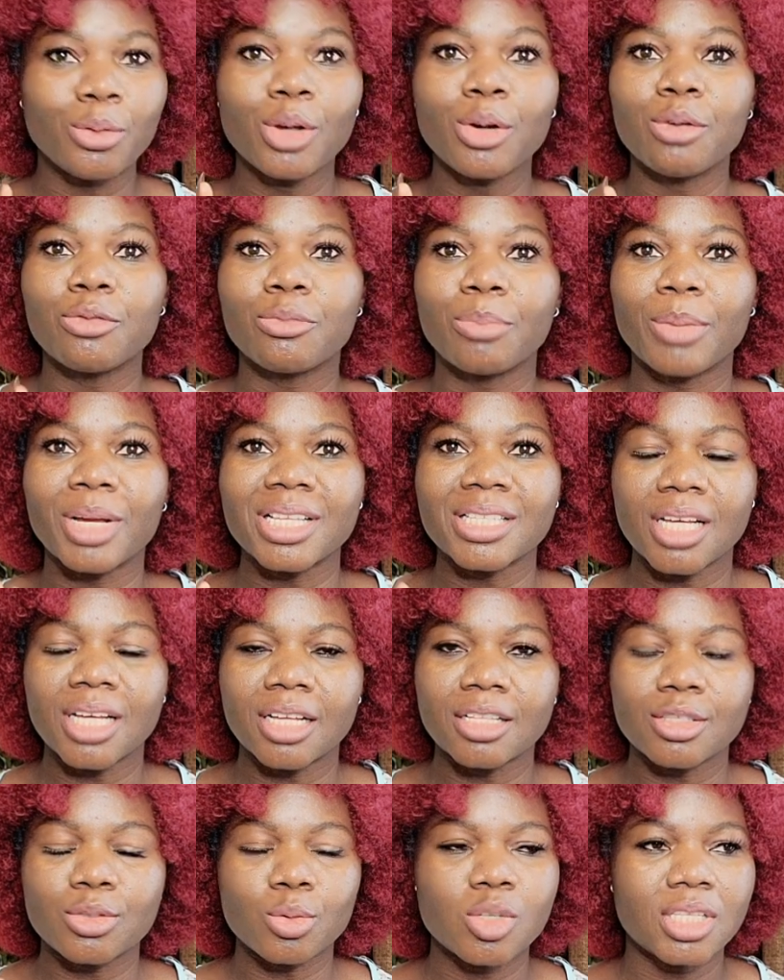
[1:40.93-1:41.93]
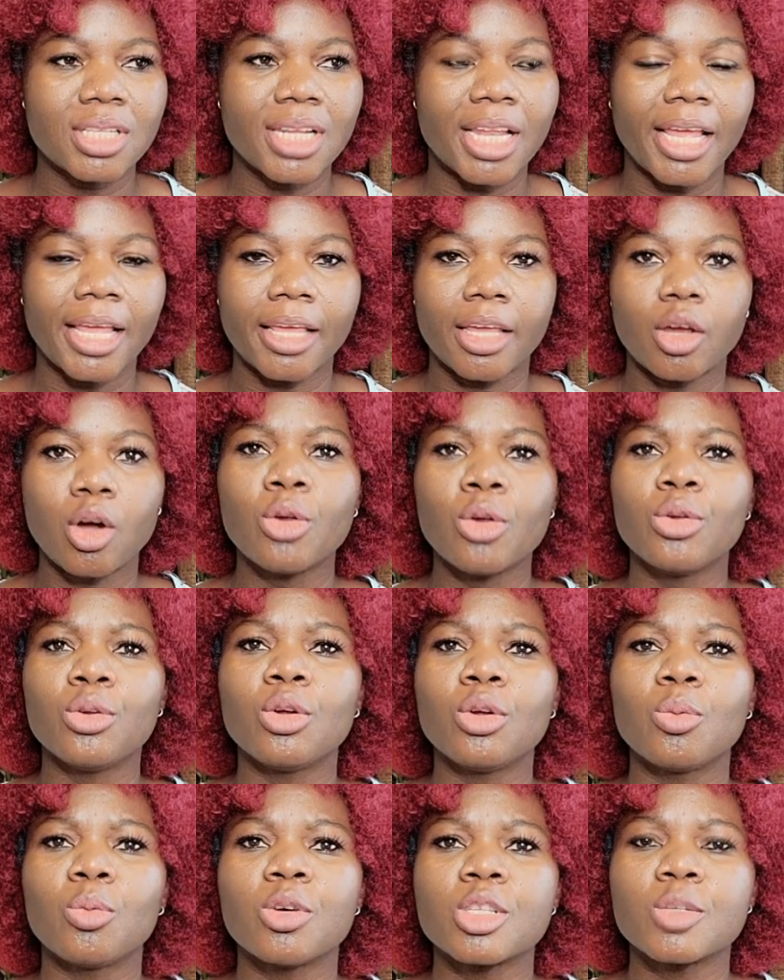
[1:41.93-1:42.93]
of my sons was like, oh, you
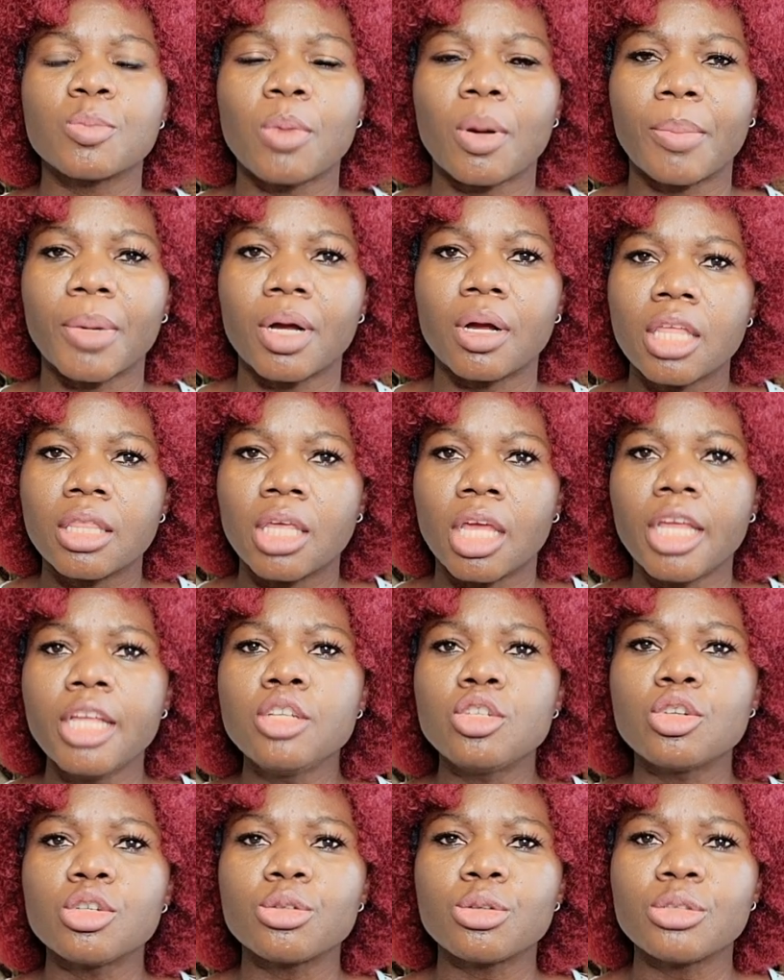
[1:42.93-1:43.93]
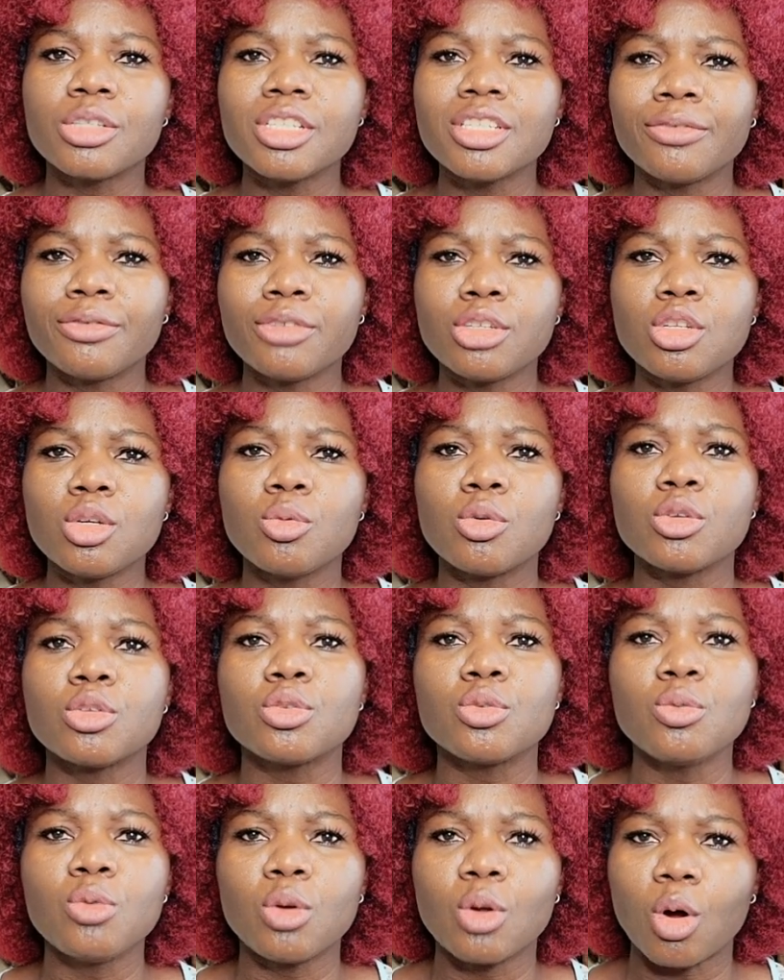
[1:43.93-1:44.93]
know what, mama, the intro to this video was
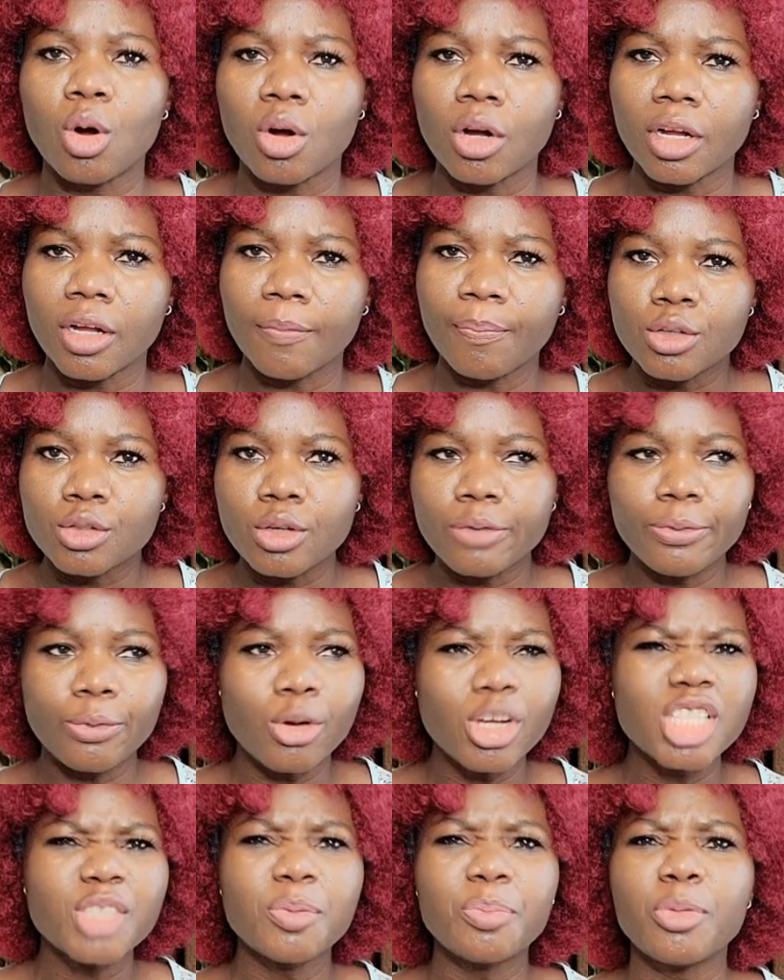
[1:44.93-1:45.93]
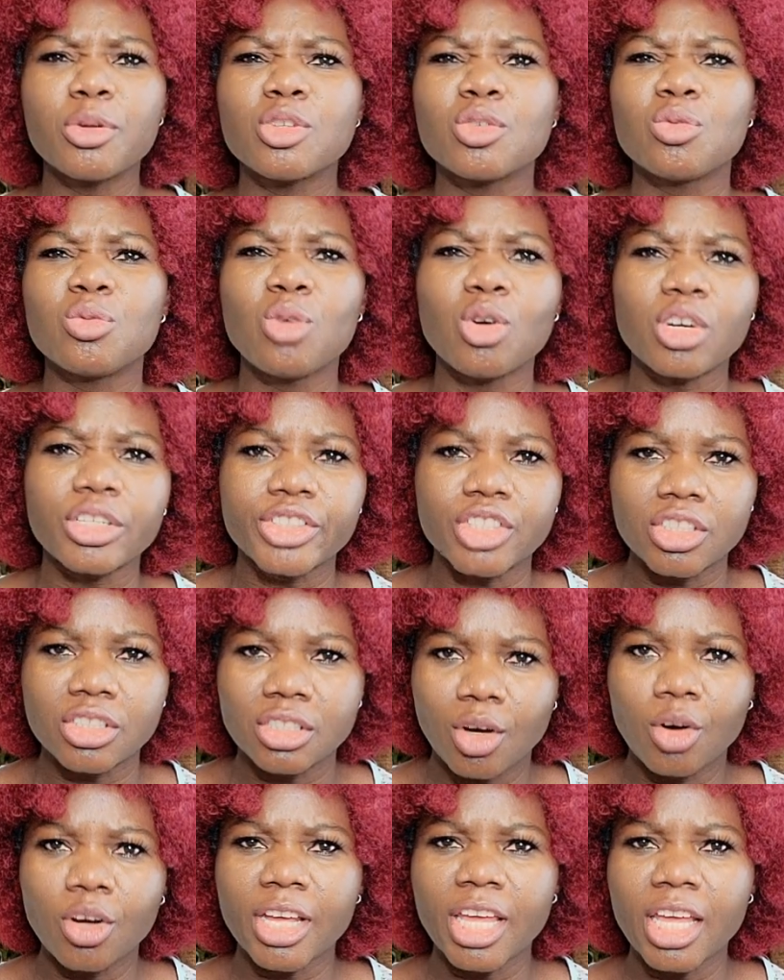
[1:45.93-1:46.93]
too long, so if you want people to watch,
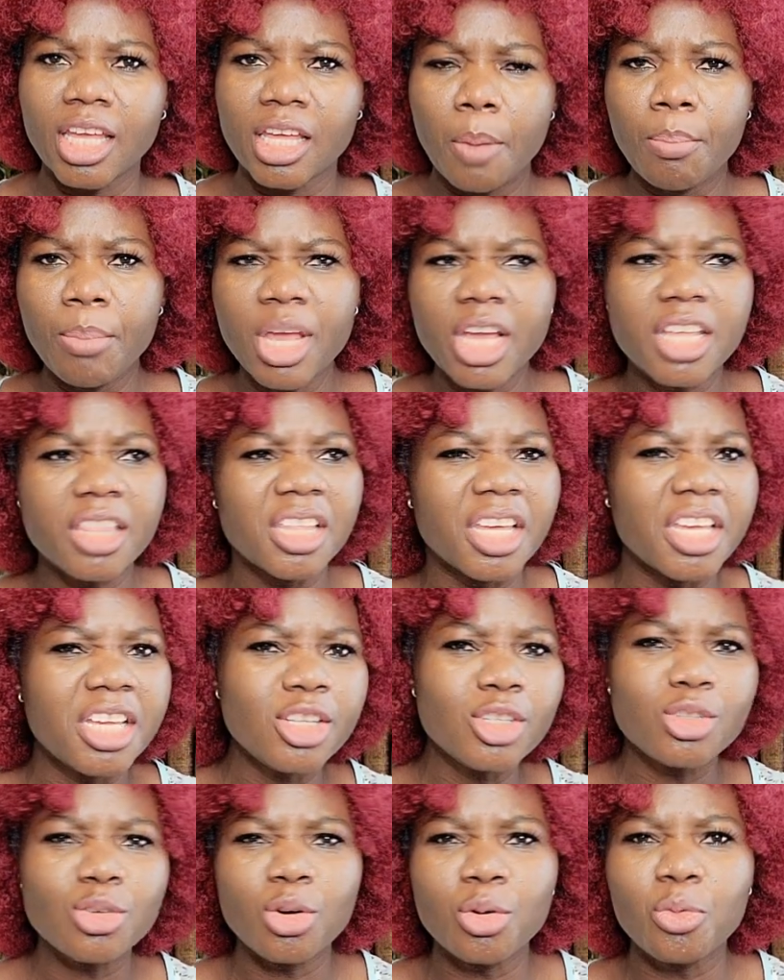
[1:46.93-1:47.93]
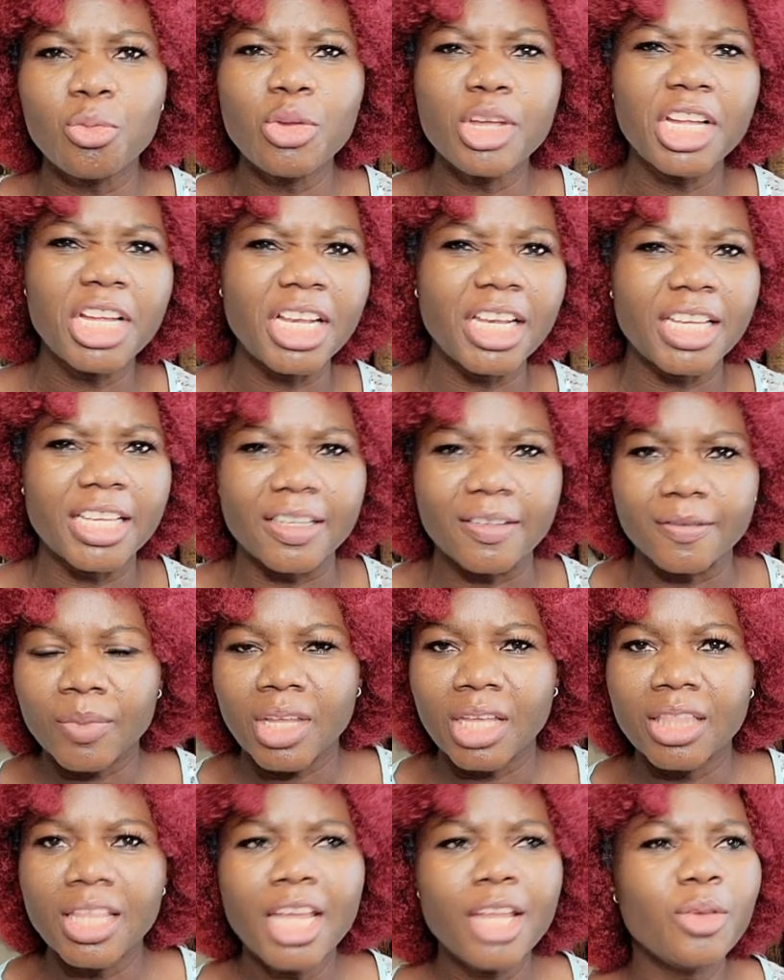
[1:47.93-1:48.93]
okay, make the intro quickly,
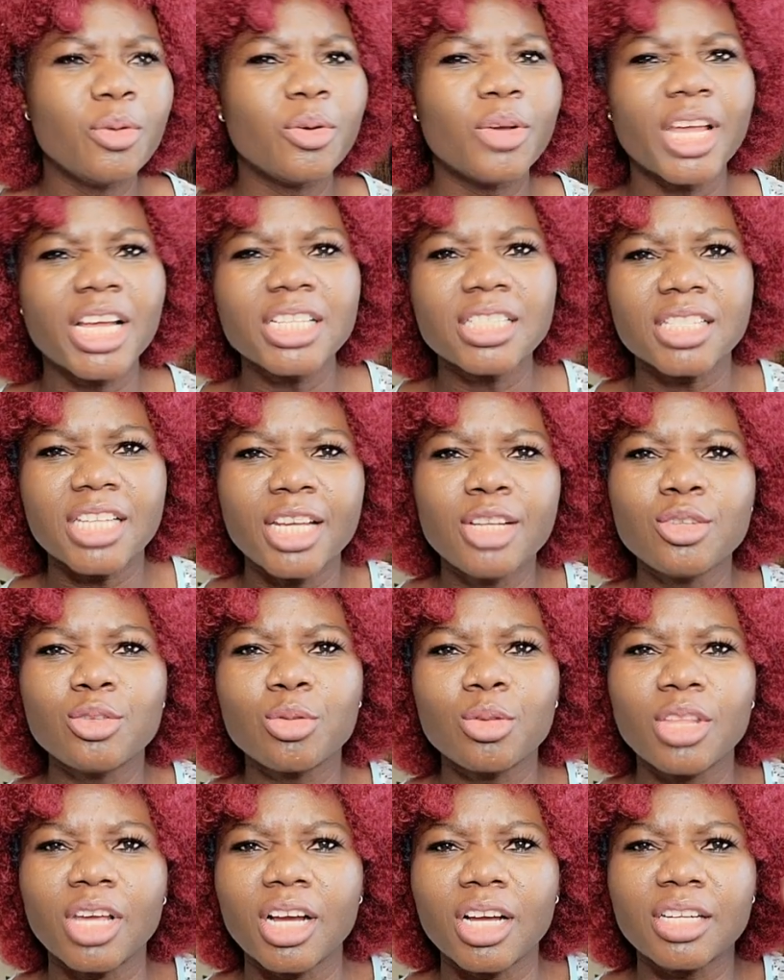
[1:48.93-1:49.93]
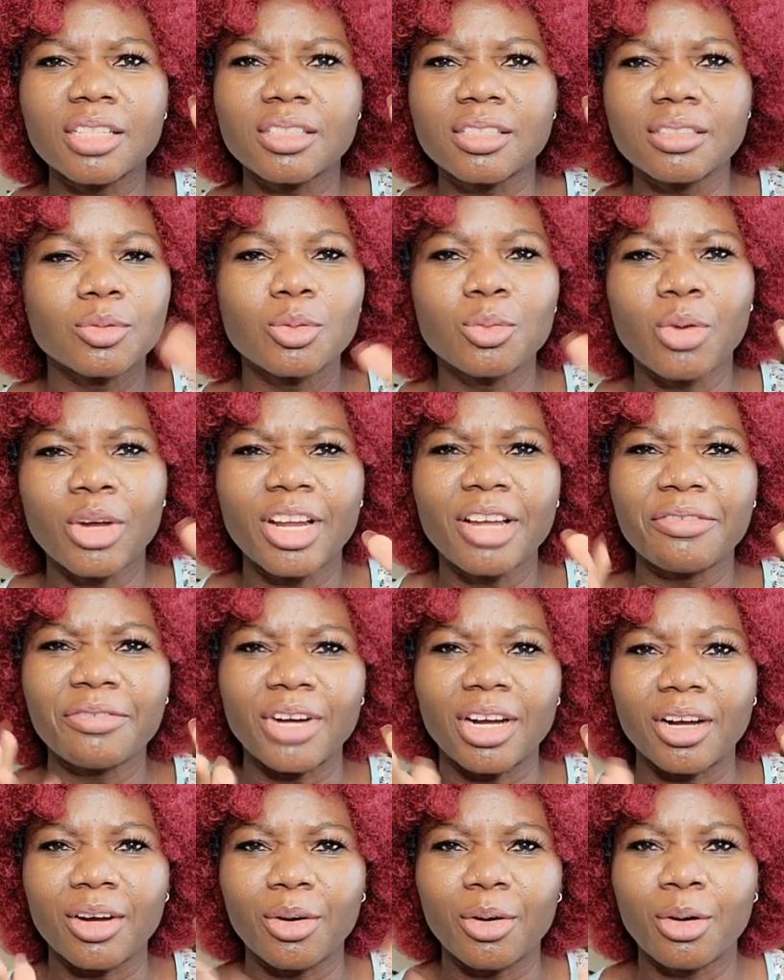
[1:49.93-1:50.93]
then you get into the
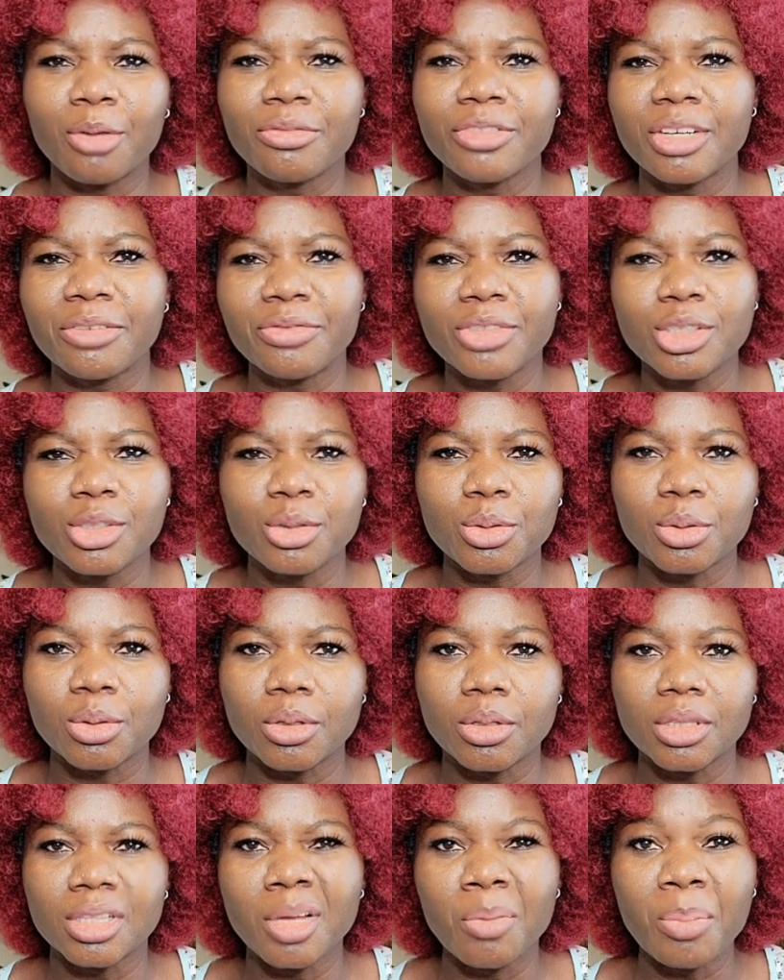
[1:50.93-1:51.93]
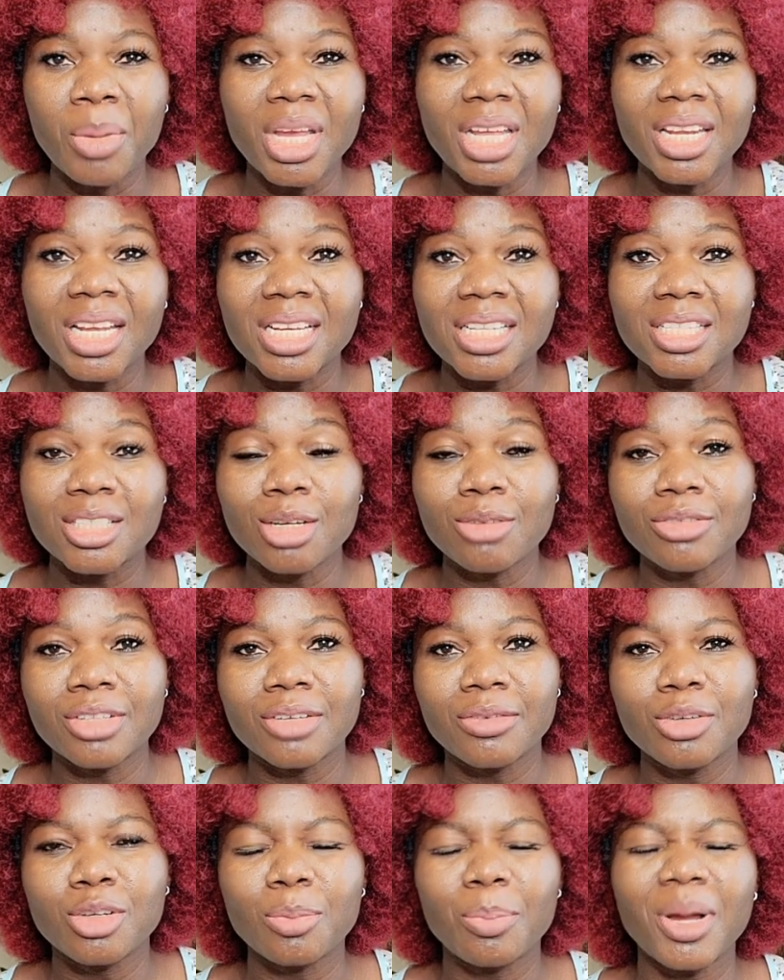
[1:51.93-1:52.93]
whatever of the video, the main idea of the
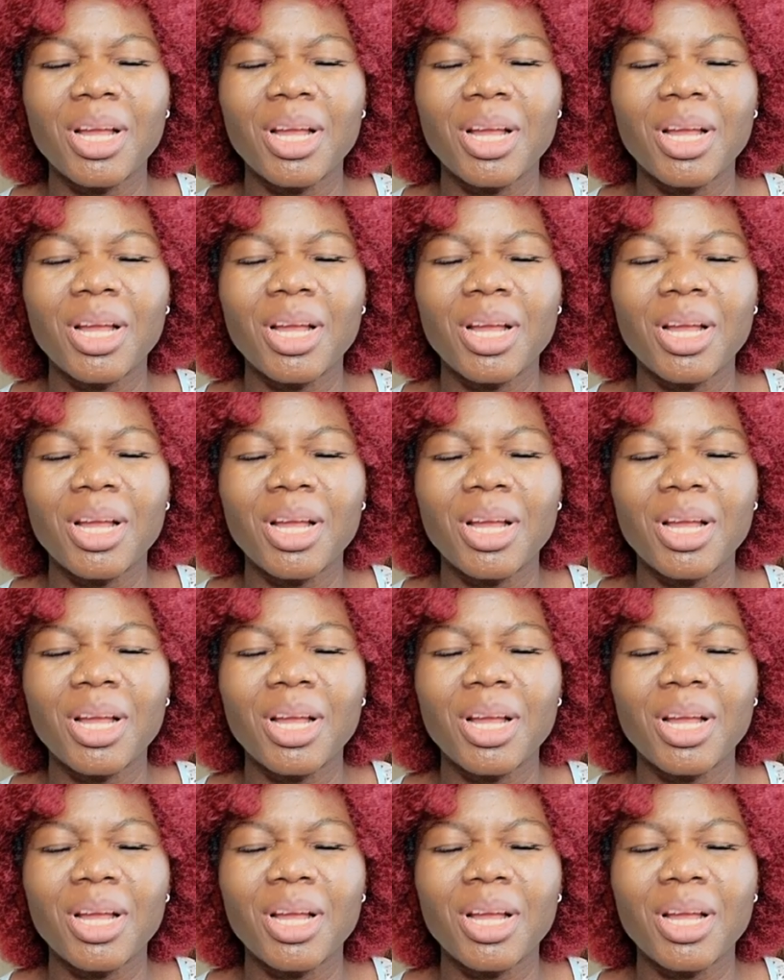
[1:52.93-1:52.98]
video.